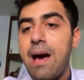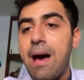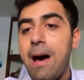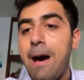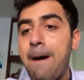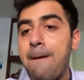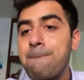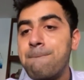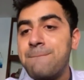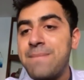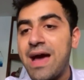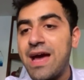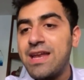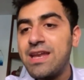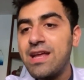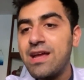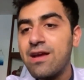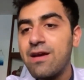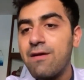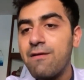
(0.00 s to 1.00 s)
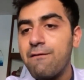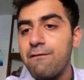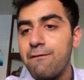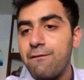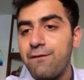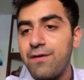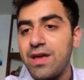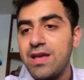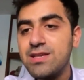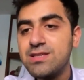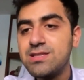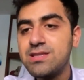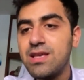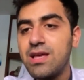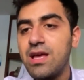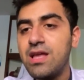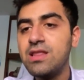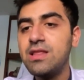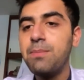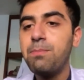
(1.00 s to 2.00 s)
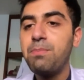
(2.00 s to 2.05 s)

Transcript: a manic phase in the